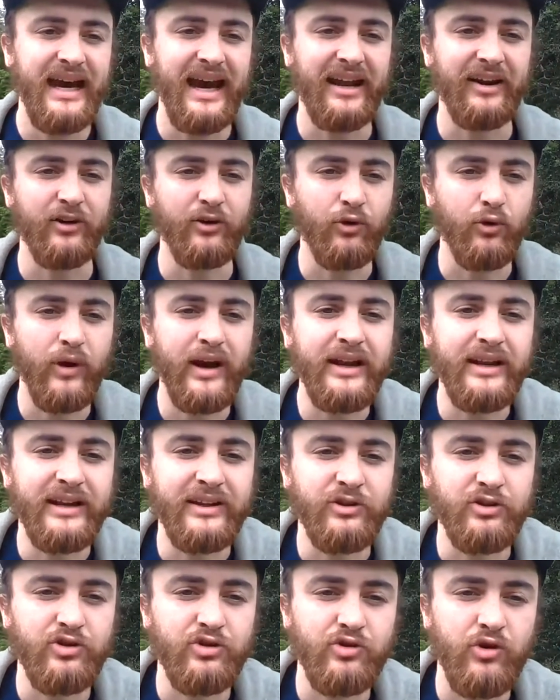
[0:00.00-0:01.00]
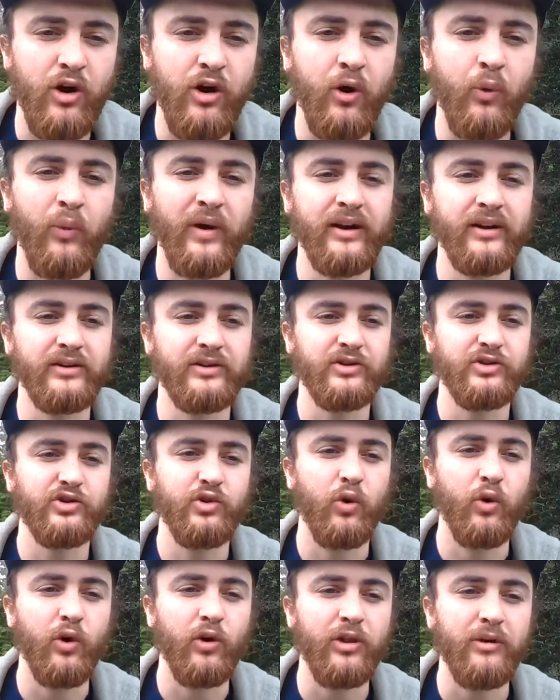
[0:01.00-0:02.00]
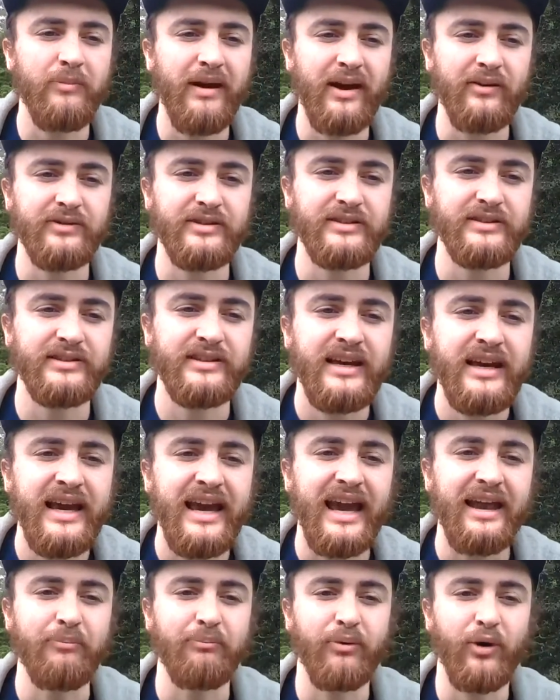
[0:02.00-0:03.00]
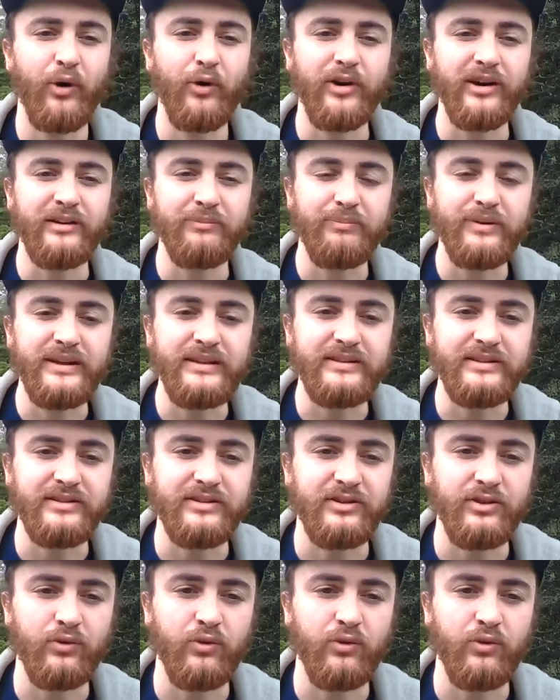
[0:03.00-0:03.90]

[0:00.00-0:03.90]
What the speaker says: and a great and strong wind tore the mountains and broke in pieces